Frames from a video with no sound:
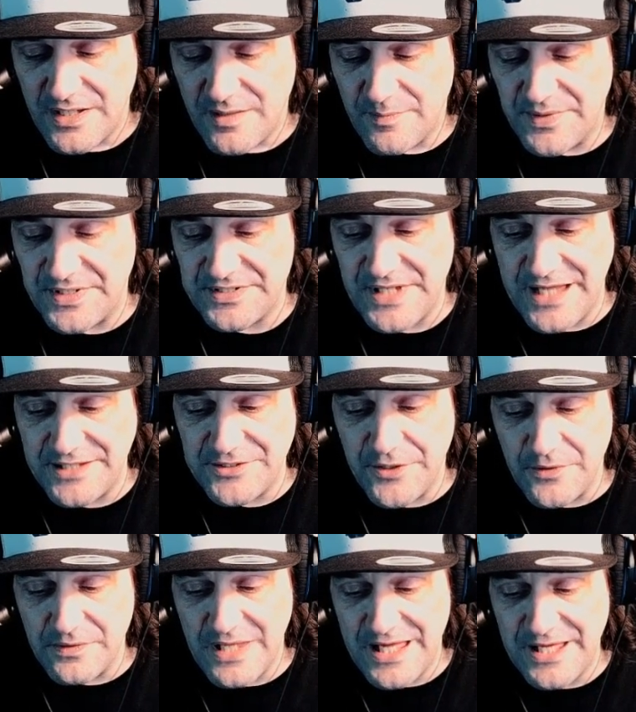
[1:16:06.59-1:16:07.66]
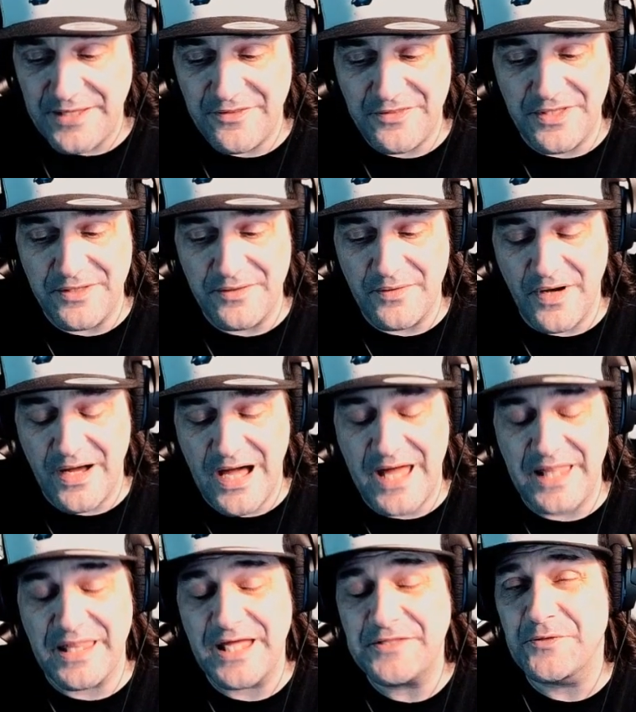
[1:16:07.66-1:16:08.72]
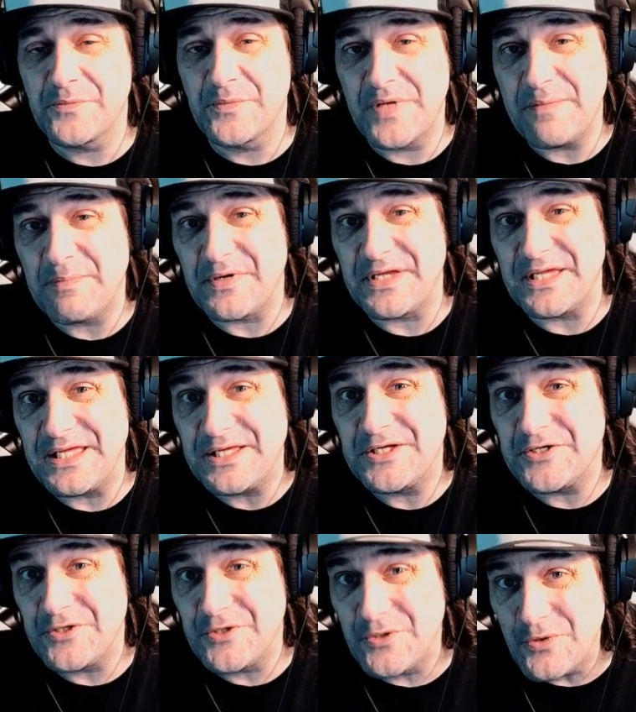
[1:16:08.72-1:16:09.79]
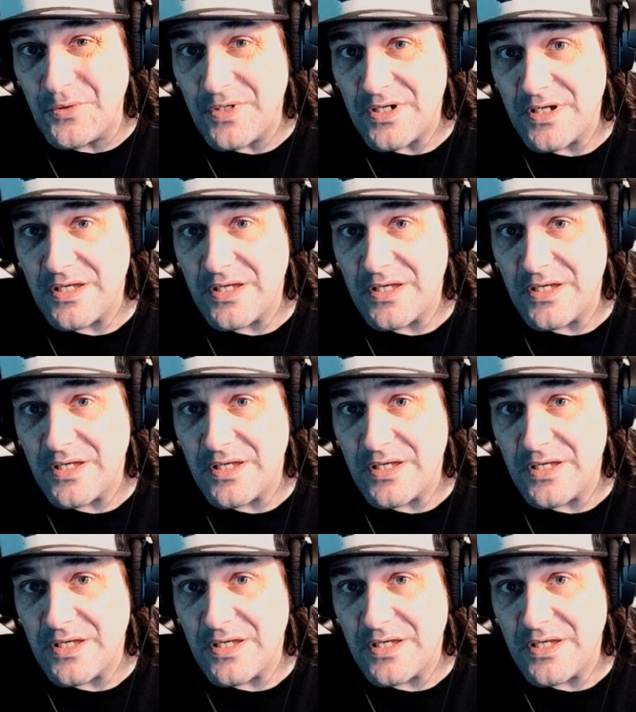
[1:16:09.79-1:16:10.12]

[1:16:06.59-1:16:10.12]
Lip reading: because I don't like the I like the Reaper EQ,